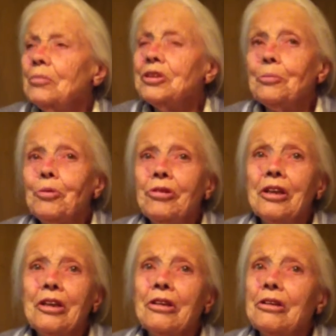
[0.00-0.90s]
But the poor
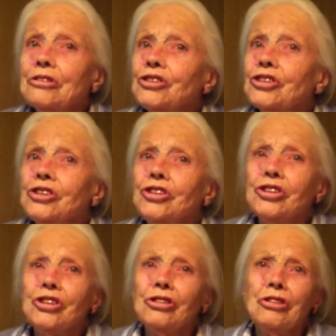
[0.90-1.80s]
little girl, she
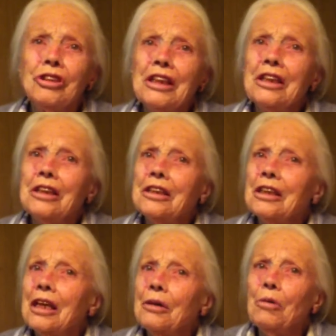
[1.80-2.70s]
sure needed to
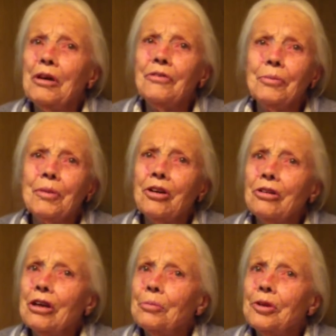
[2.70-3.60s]
get away from
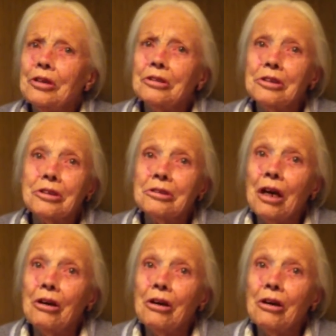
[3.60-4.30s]
our house.